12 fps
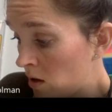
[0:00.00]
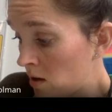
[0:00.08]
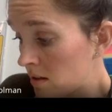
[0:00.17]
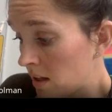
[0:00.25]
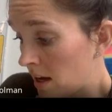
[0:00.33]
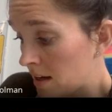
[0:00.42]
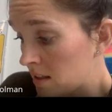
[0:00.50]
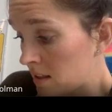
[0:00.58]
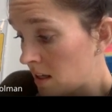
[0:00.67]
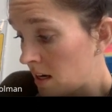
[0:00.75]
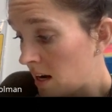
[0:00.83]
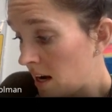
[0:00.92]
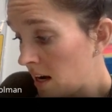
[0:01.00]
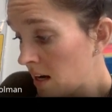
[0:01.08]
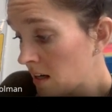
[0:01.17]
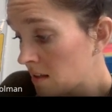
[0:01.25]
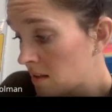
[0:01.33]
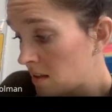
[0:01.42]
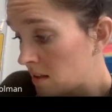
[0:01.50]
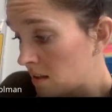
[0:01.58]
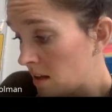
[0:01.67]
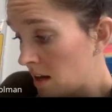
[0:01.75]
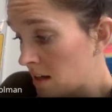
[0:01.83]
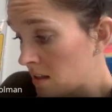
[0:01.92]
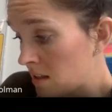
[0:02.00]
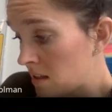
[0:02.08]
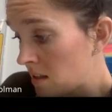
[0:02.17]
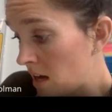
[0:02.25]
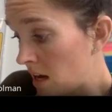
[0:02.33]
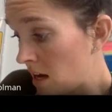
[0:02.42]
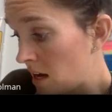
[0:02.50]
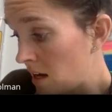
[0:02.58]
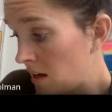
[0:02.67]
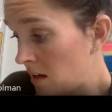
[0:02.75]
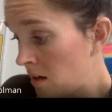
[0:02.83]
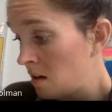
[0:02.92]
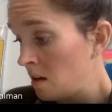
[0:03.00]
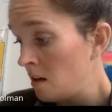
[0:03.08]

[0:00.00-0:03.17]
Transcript: is less than x is less than